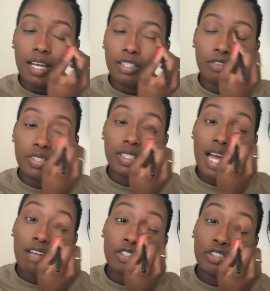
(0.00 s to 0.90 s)
You just
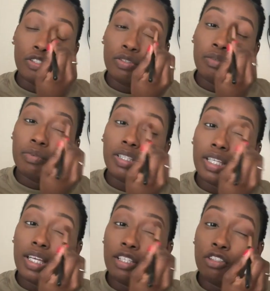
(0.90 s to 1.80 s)
have to do it
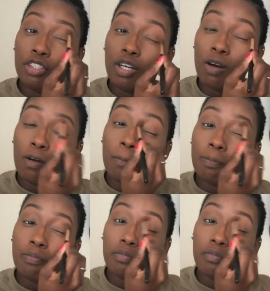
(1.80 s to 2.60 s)
within, you know,